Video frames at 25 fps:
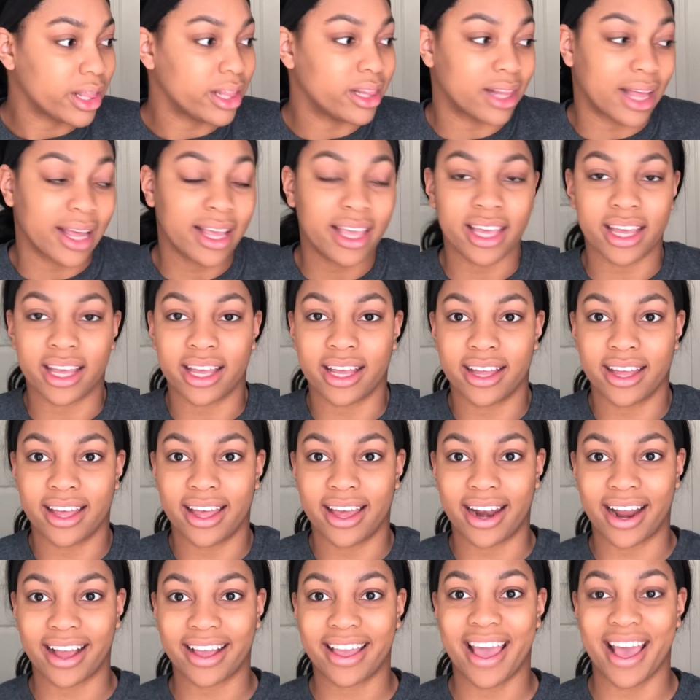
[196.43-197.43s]
like it, and
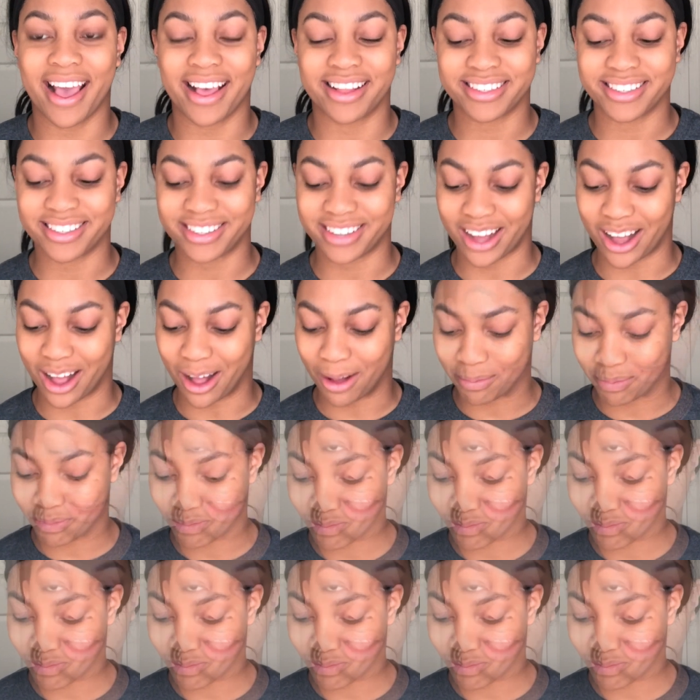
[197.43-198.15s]
I can't stop.